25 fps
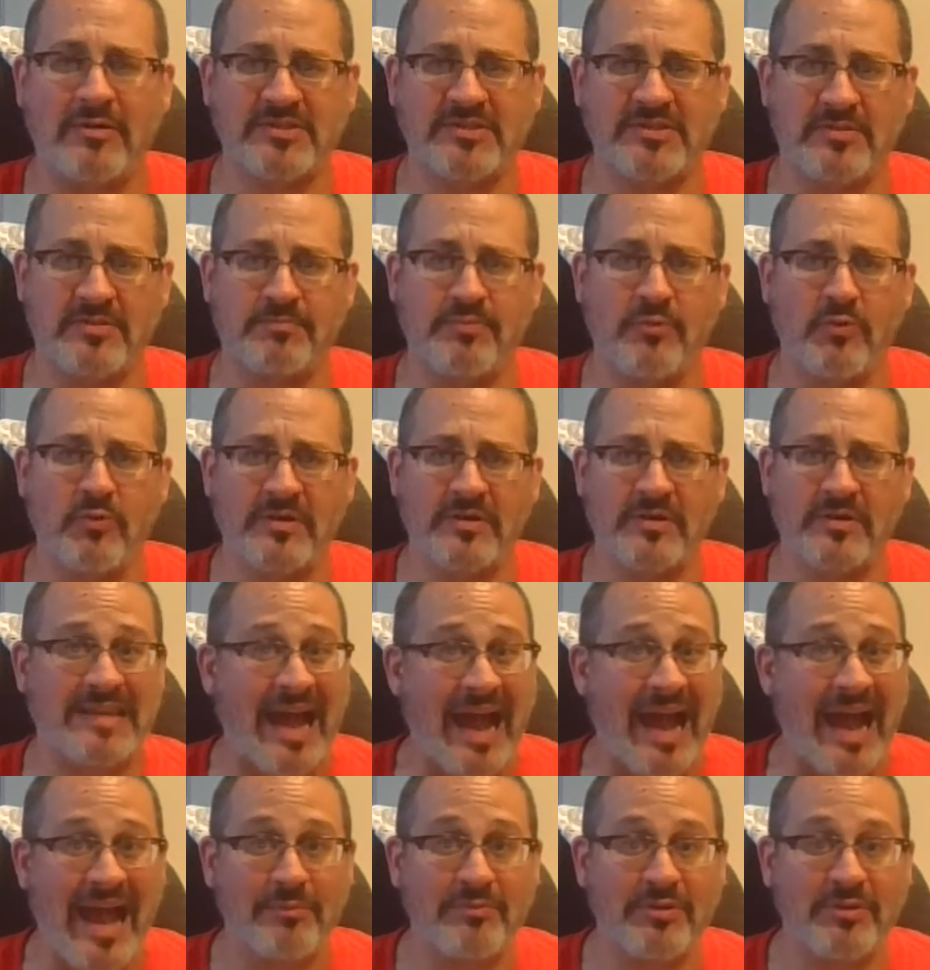It's an important
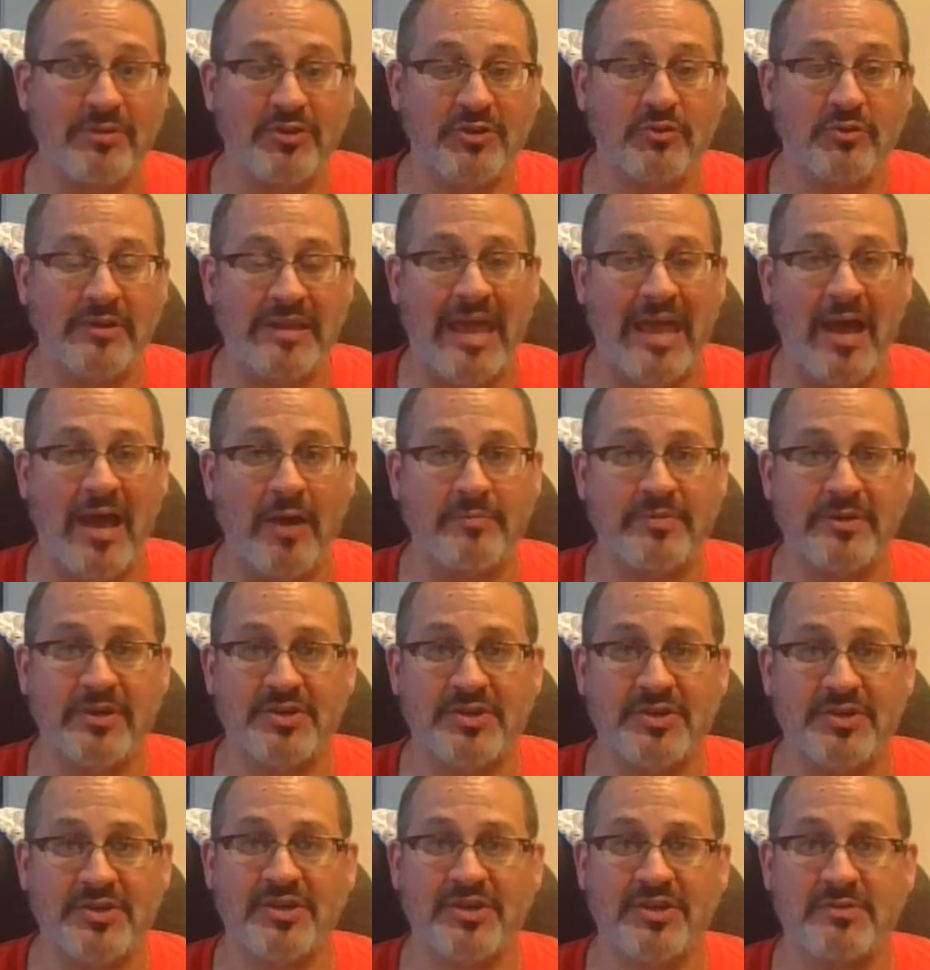time to do it now
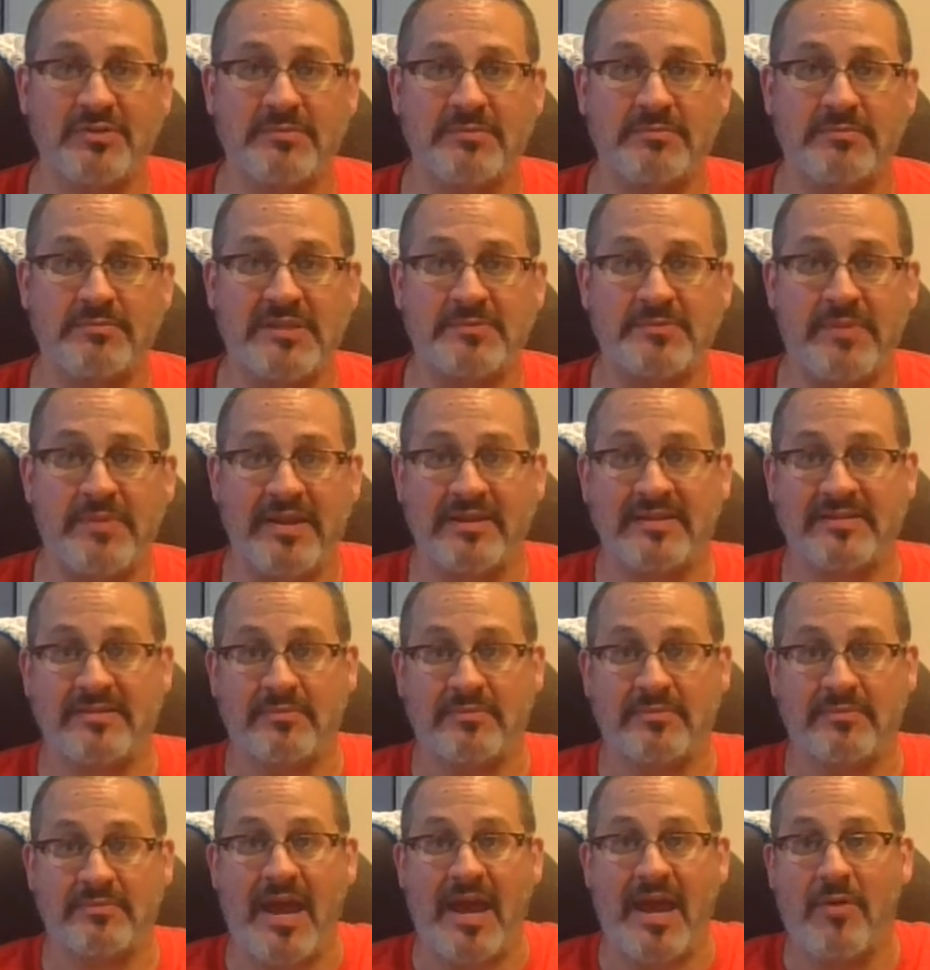because you're going to be spending
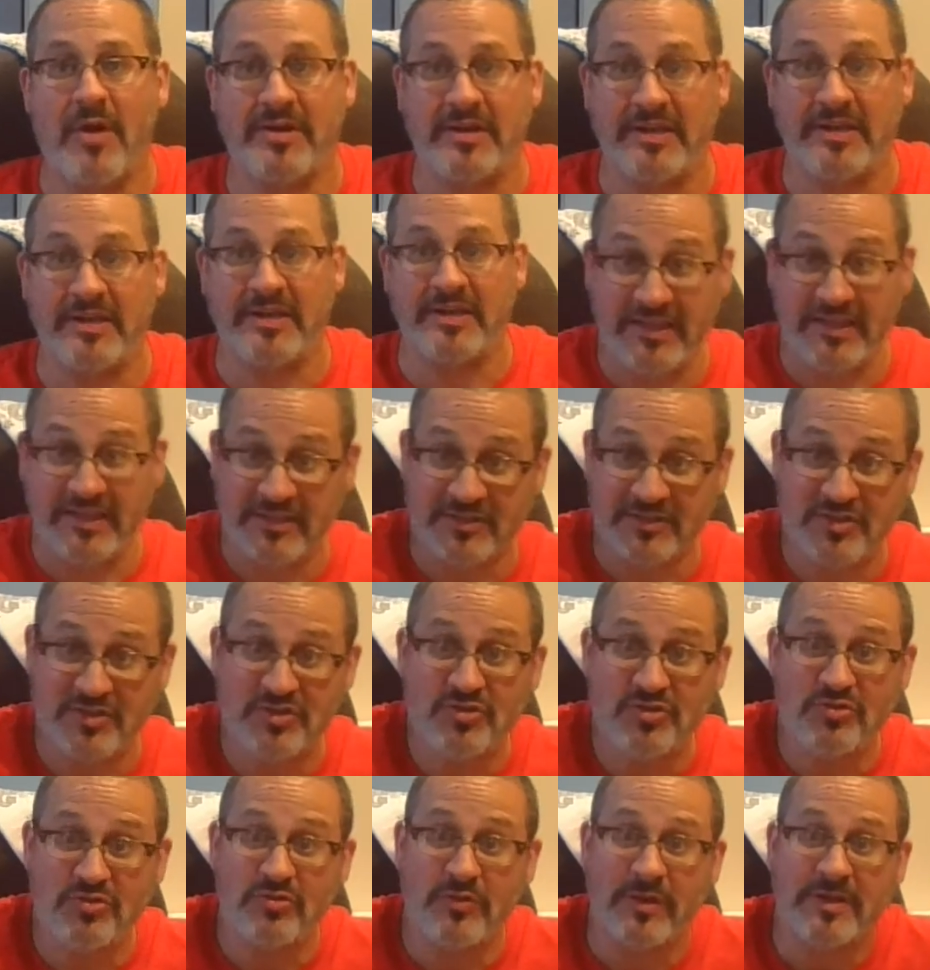some time on it in English
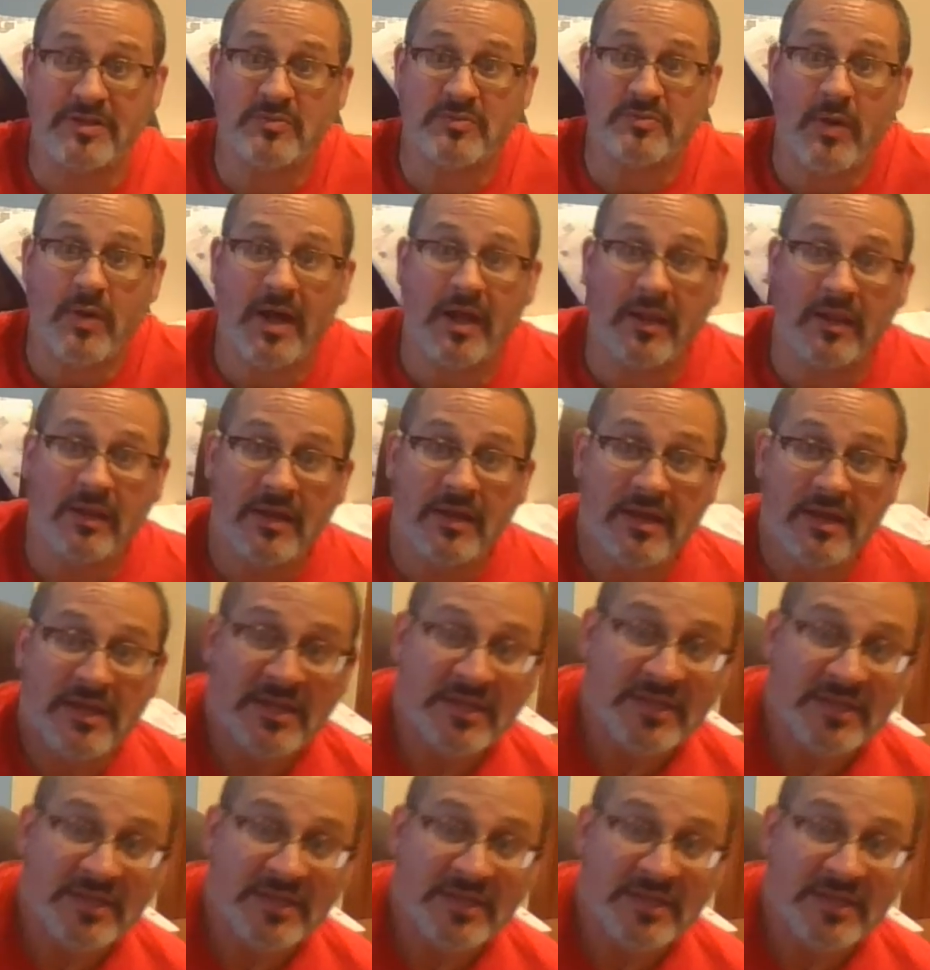too as well.